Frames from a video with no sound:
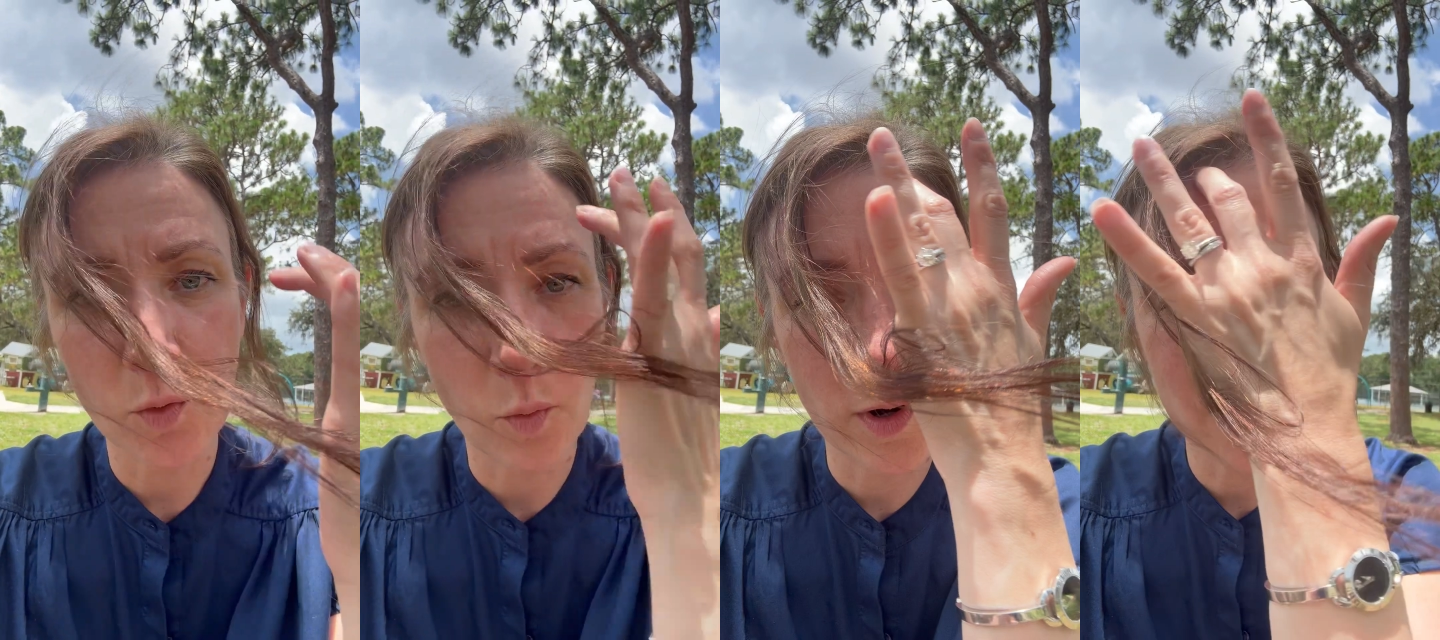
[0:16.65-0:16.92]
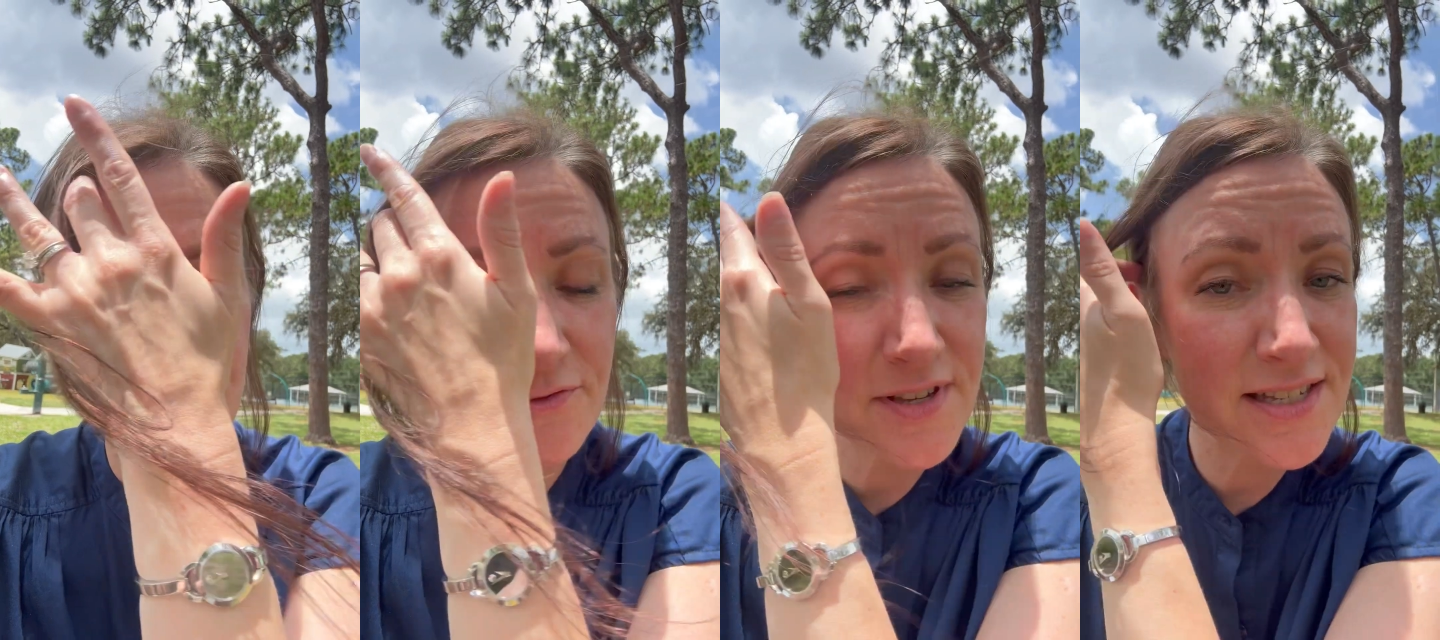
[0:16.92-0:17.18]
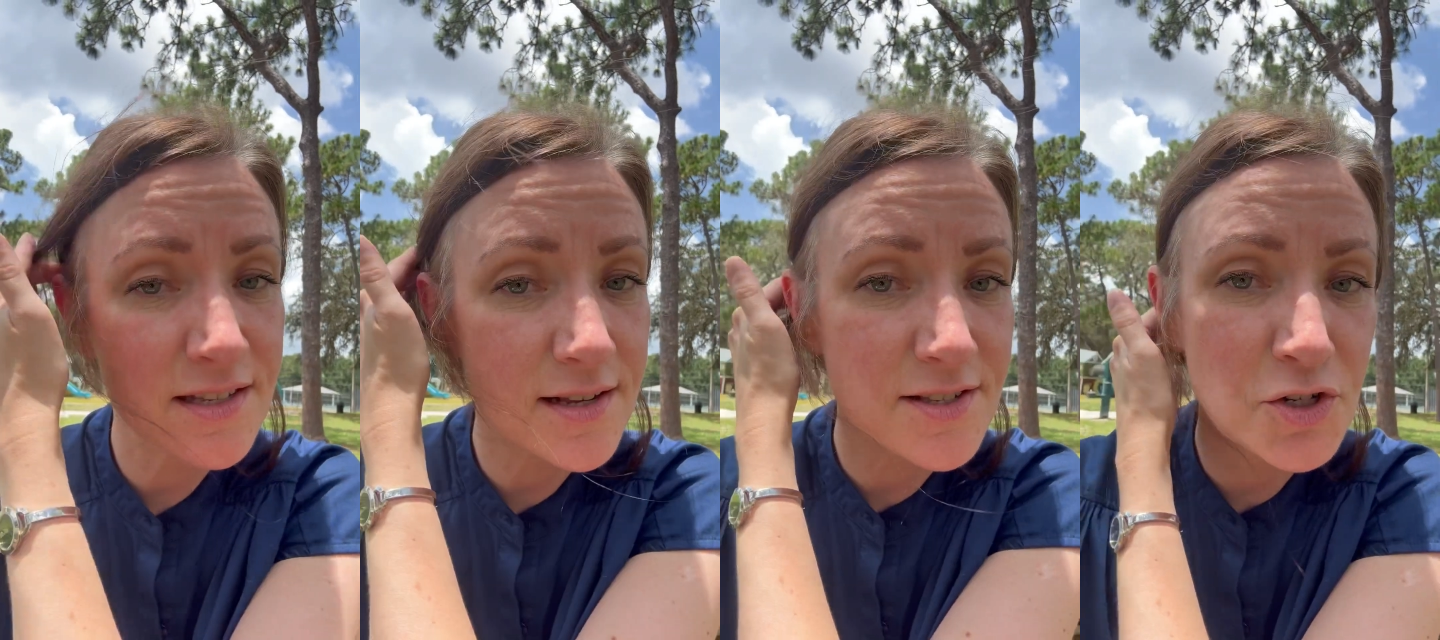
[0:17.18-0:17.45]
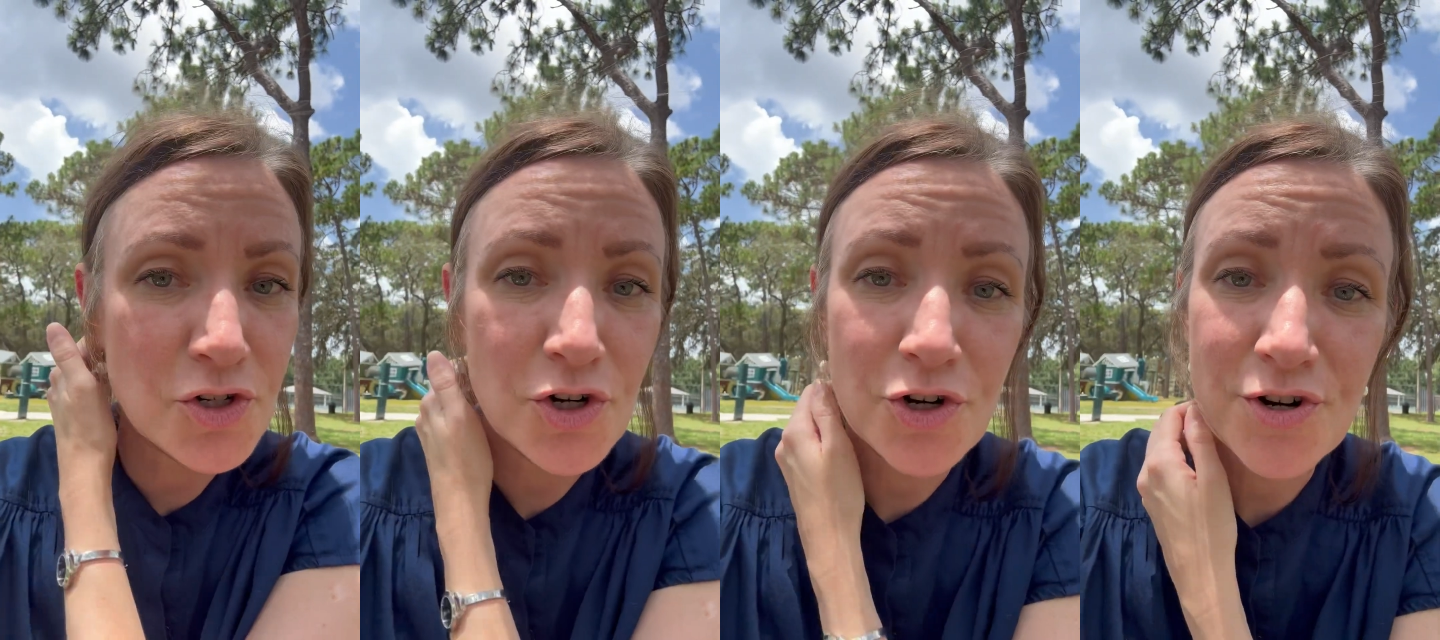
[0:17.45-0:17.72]
What if this
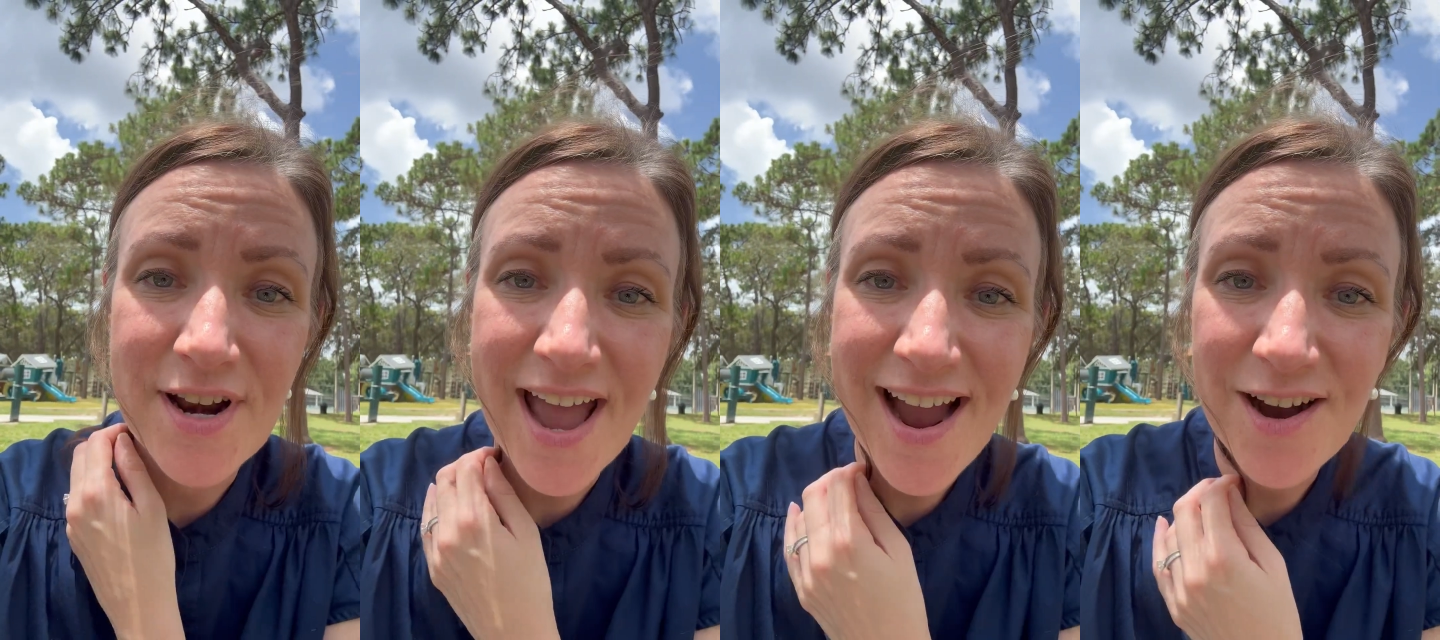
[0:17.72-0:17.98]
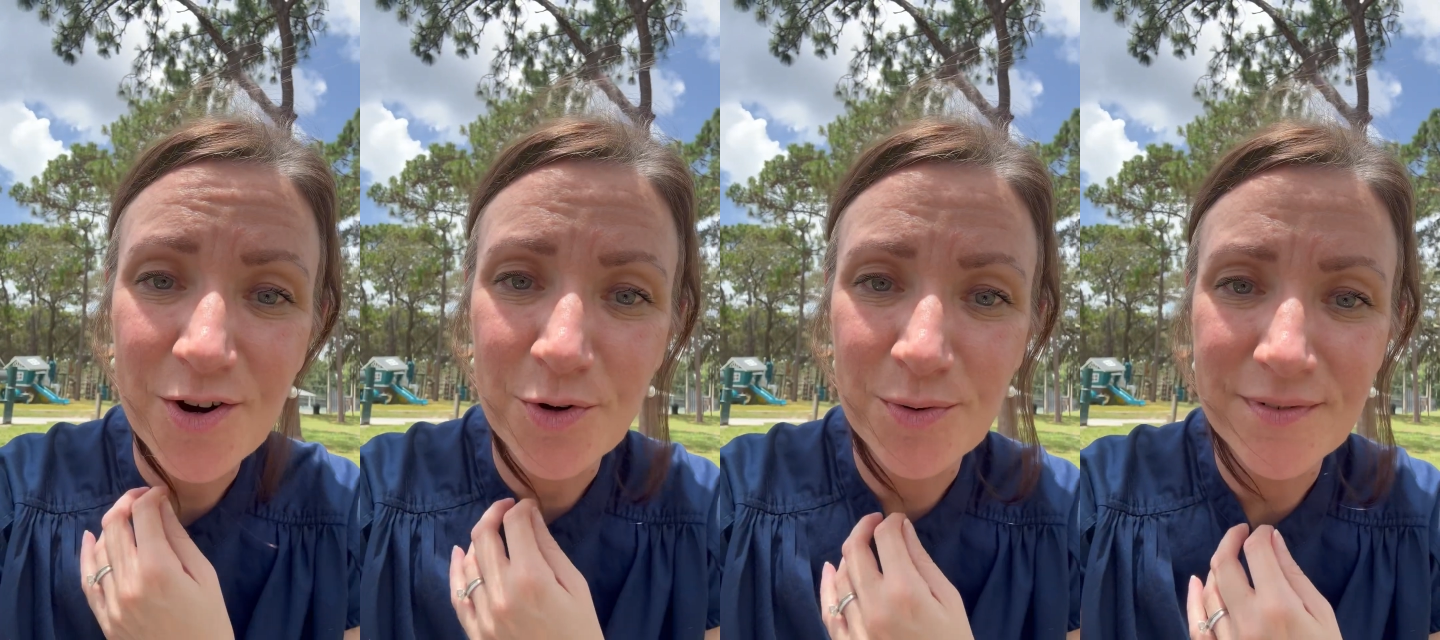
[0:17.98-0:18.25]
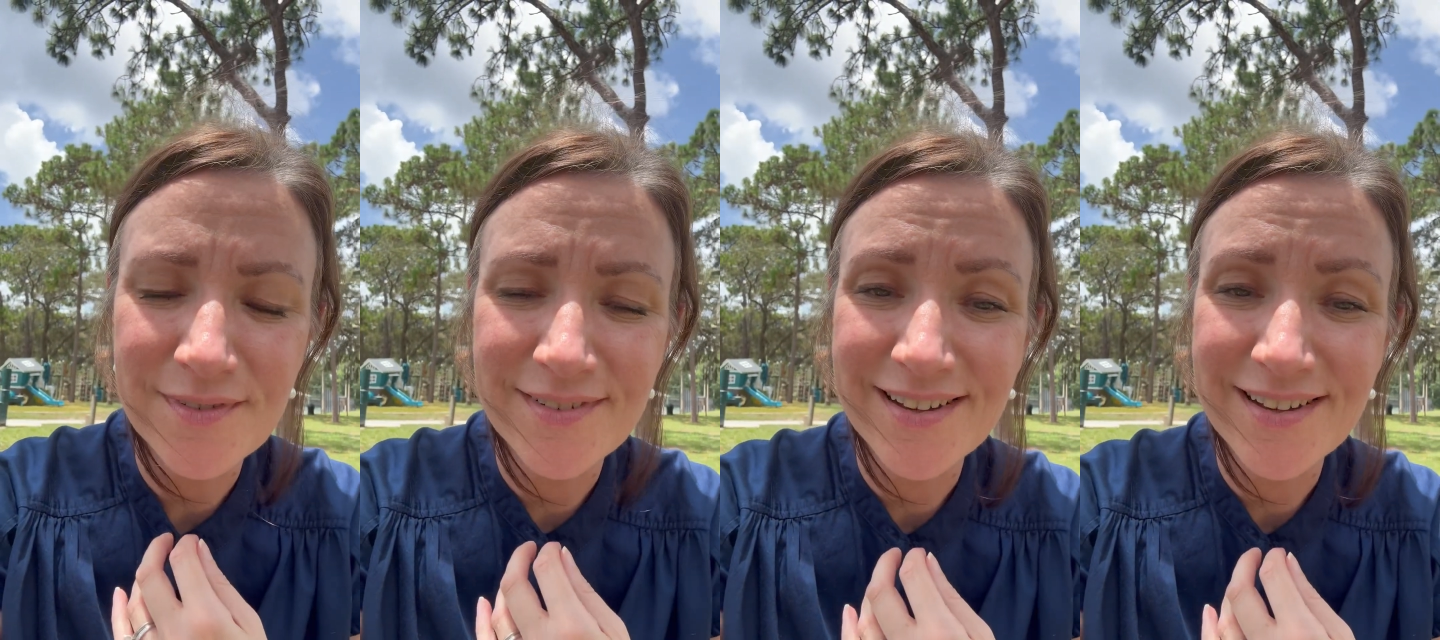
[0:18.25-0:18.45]
doesn't turn out